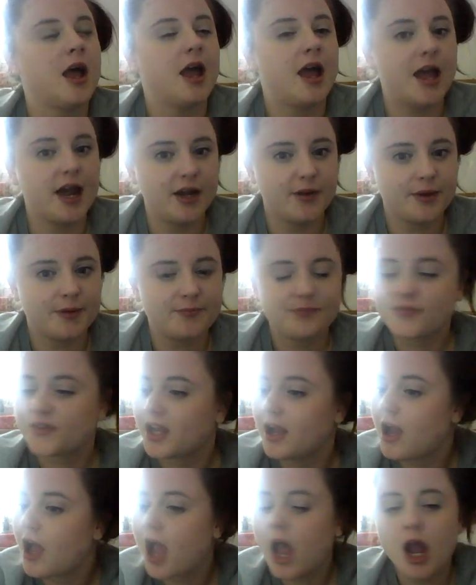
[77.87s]
Anyway,
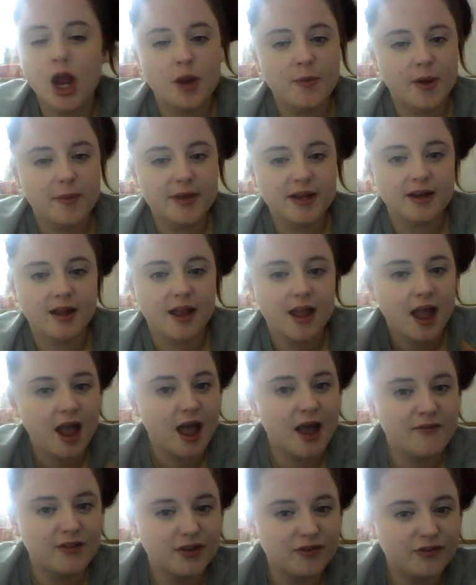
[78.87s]
home by midnight,
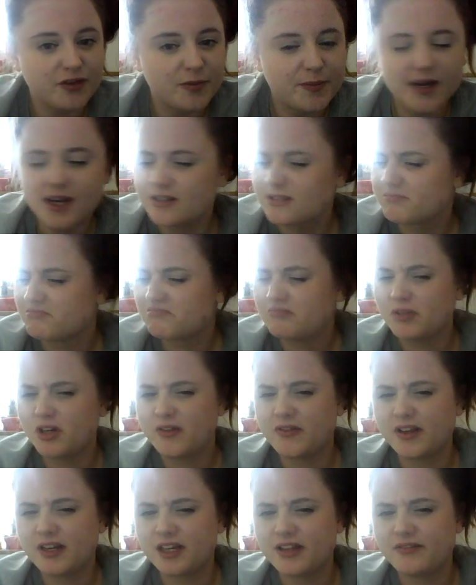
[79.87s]
having a few beers.
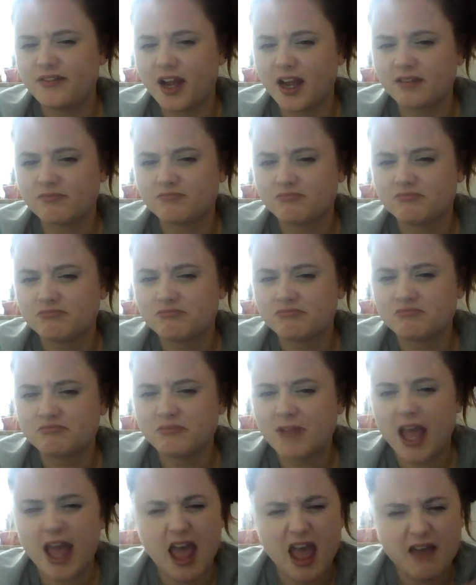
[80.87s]
Perfectly fine.
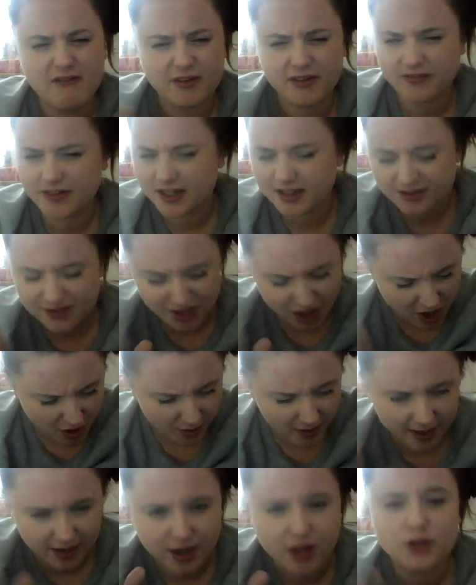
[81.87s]
Everything's
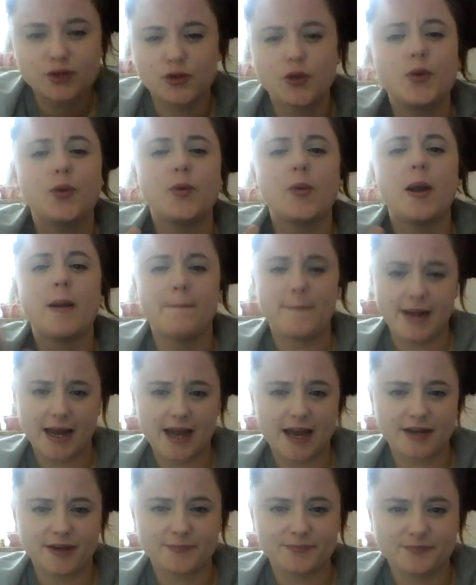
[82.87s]
going to
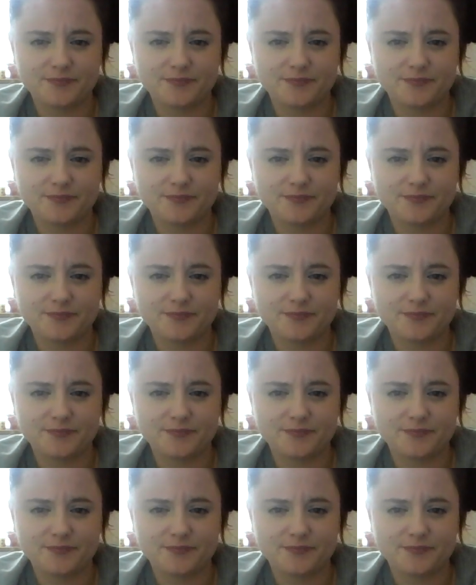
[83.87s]
plan.